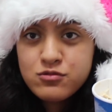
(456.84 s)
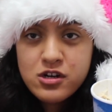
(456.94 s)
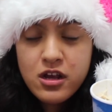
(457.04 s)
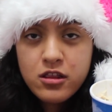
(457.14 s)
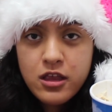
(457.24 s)

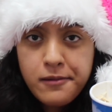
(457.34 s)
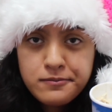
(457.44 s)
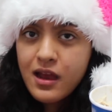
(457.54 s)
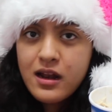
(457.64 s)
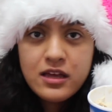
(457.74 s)
we're
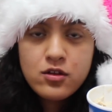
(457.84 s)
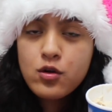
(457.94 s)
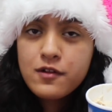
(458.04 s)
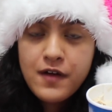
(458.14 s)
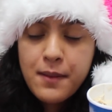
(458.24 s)
eating, like the
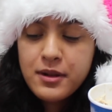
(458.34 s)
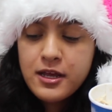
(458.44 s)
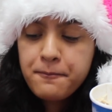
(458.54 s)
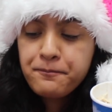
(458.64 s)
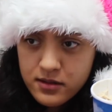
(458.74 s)
whole
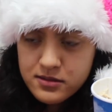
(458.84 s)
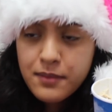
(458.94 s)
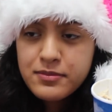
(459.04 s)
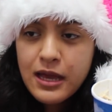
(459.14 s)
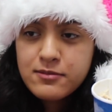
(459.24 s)
family,
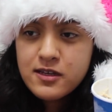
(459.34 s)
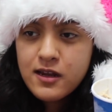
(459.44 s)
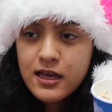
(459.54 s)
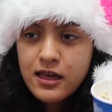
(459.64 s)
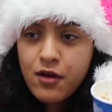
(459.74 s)
sometimes
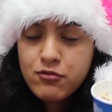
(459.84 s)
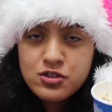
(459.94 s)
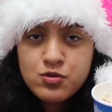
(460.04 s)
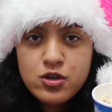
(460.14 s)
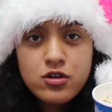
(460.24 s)
I
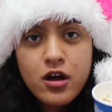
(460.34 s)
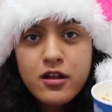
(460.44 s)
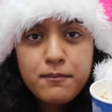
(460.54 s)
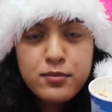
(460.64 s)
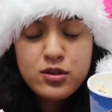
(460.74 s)
wish we could
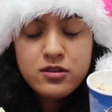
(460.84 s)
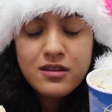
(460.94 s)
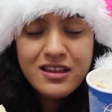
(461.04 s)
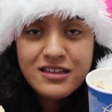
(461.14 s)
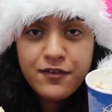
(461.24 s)
all put
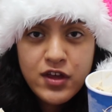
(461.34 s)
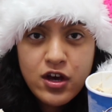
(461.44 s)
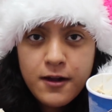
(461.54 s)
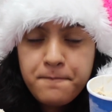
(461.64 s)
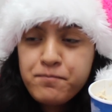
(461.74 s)
the TV
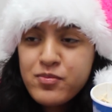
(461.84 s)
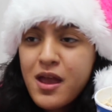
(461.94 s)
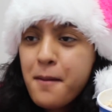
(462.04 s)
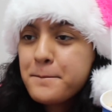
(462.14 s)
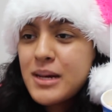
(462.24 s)
on,
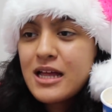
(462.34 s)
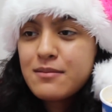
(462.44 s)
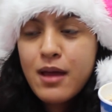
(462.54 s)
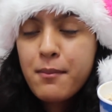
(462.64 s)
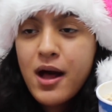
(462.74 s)

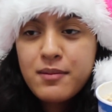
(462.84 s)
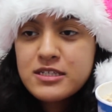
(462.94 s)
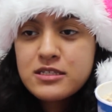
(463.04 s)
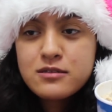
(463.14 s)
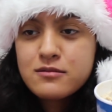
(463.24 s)
but my mom
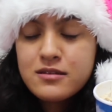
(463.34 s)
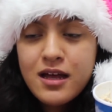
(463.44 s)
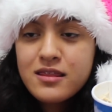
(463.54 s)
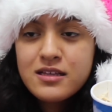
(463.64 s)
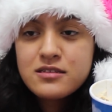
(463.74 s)
has
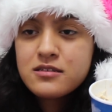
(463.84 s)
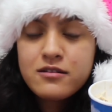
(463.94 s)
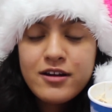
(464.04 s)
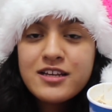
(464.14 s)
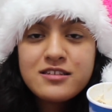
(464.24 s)
done this
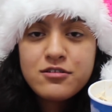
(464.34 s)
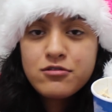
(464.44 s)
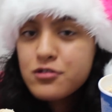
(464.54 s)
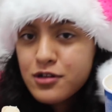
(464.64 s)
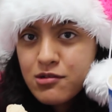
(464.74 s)
crazy
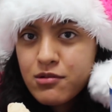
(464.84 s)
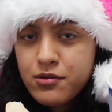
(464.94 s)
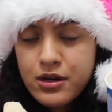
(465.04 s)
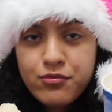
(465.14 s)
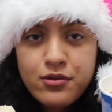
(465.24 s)
rule
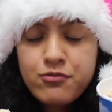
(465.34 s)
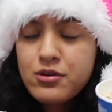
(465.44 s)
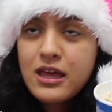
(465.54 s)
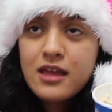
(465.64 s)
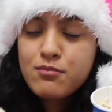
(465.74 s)
where
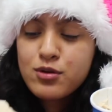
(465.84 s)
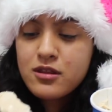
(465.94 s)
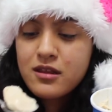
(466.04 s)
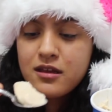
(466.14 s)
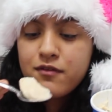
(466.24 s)
we can't
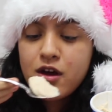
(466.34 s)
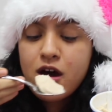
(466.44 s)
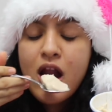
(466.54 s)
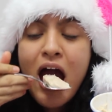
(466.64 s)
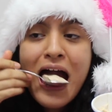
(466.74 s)
put the TV
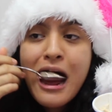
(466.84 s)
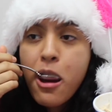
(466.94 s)
on.